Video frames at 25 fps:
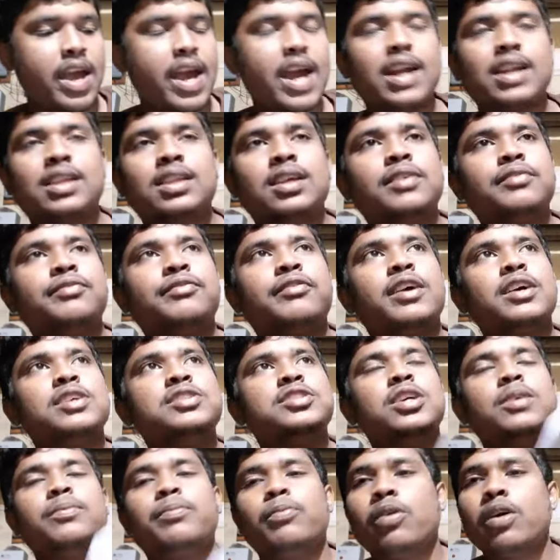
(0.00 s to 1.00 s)
At the
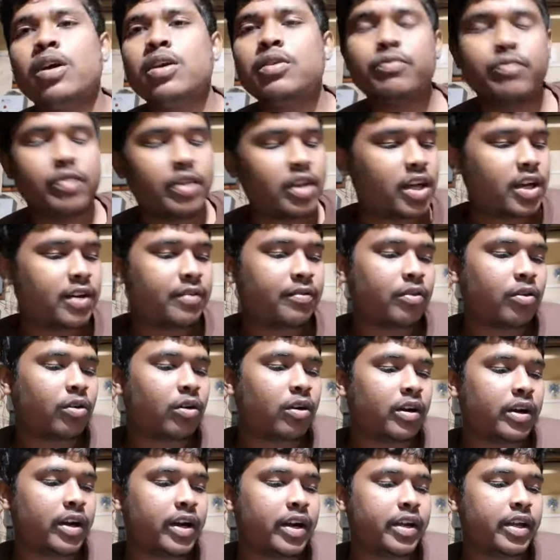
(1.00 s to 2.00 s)
fracture point, we have
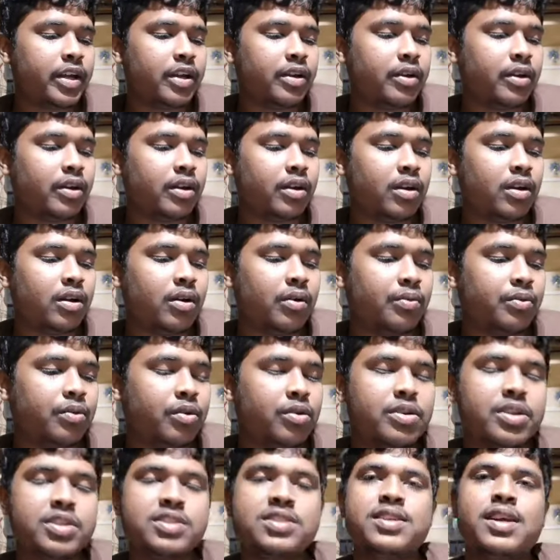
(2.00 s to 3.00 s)
already
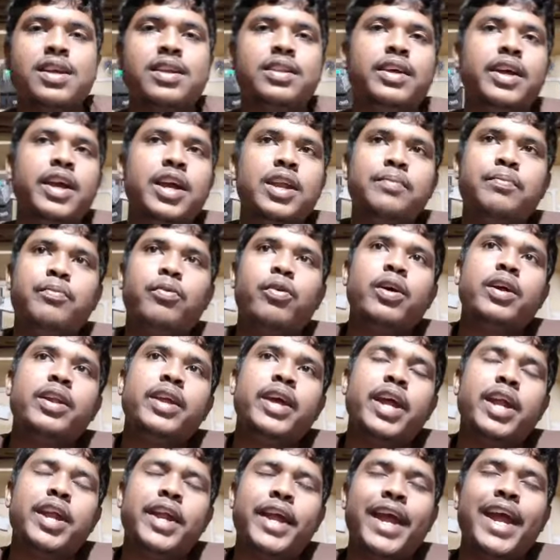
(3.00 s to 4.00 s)
noticed at the
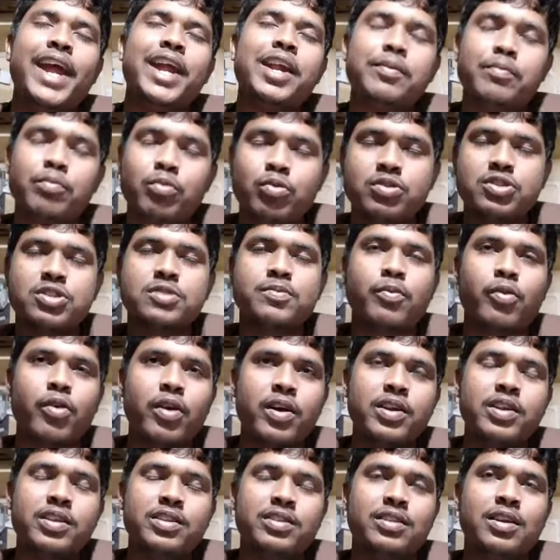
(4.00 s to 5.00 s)
endmost
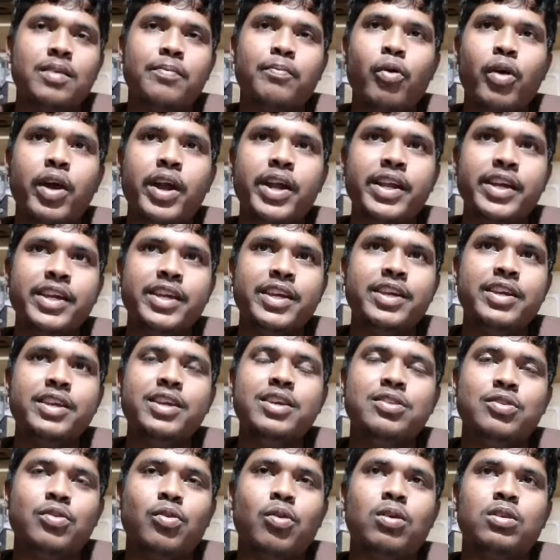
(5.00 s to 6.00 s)
point, the point
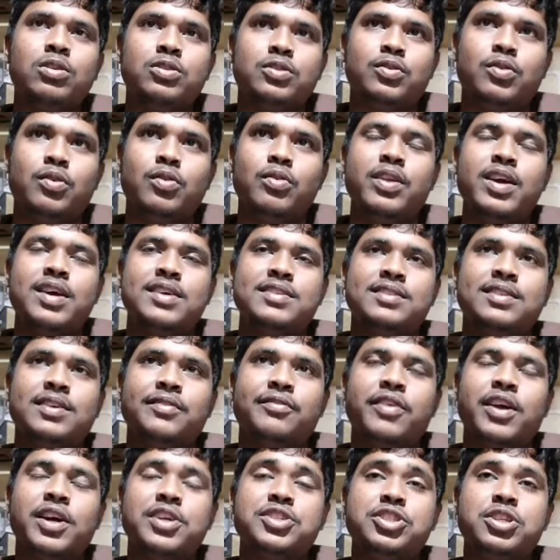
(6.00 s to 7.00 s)
E, also known as the
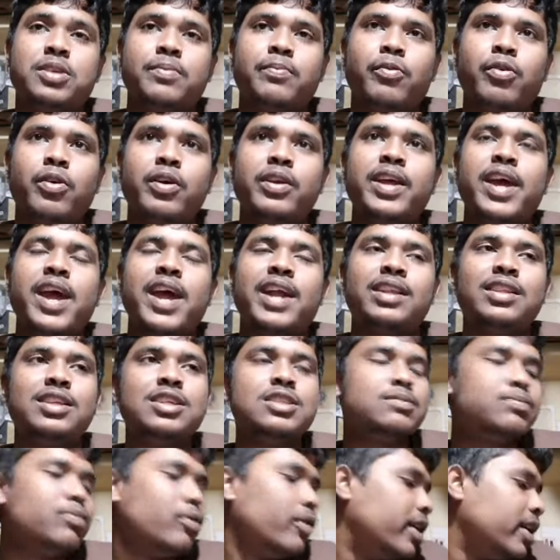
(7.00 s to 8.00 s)
fracture point. At
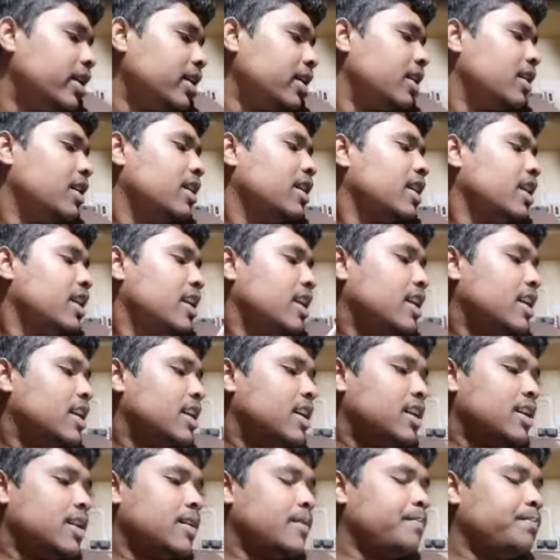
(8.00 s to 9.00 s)
this point,
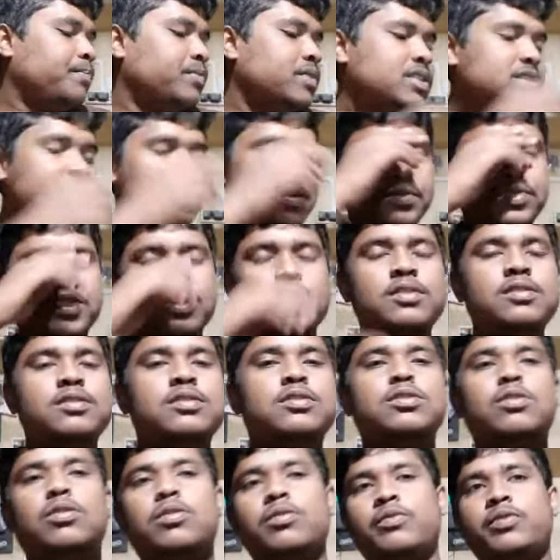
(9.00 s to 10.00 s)
the
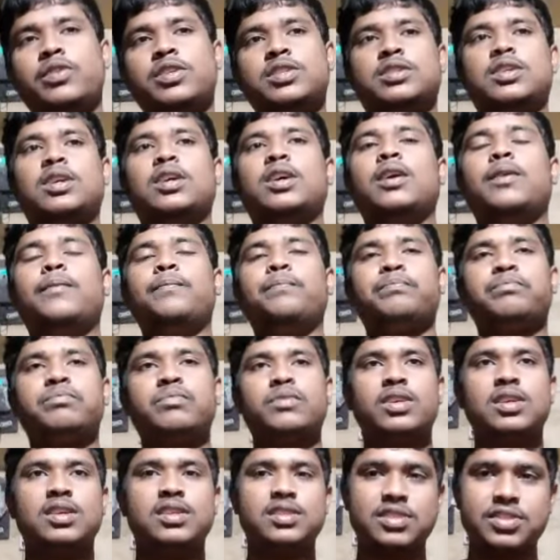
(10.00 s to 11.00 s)
substance on which the
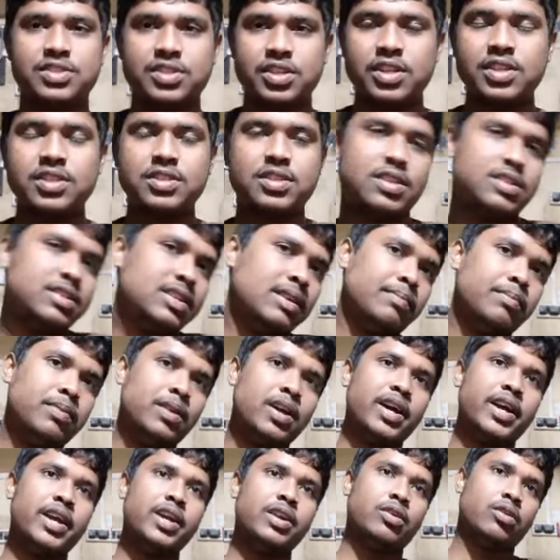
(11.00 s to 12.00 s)
stress is
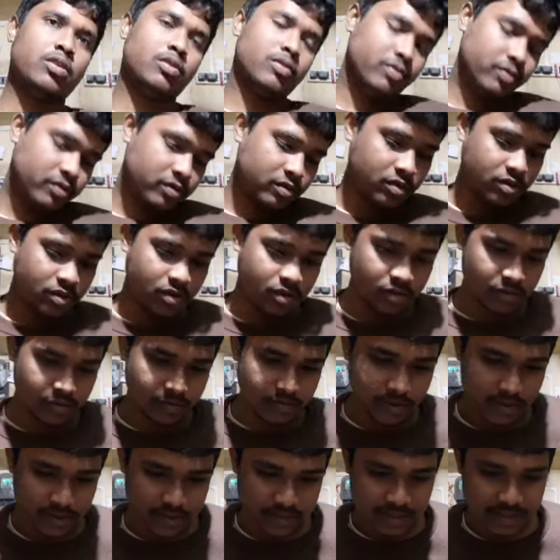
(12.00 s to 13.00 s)
applied, or
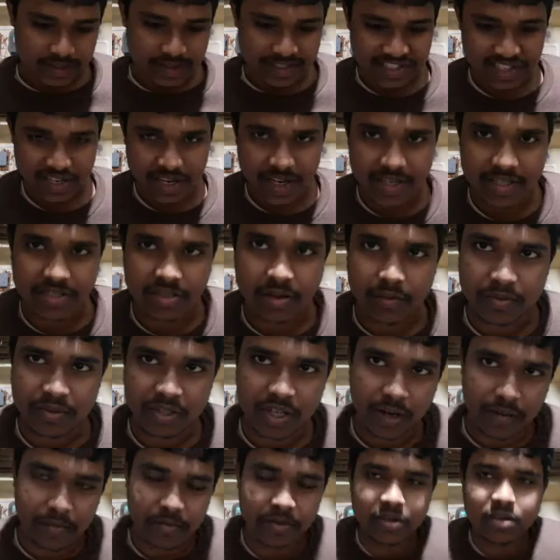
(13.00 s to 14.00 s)
on which the strain is
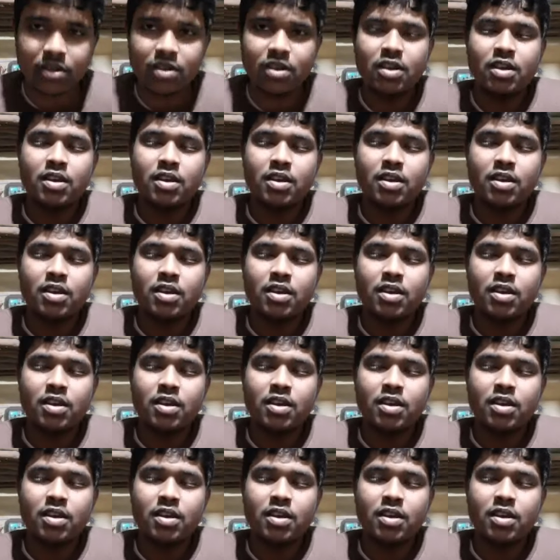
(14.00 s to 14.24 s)
observed,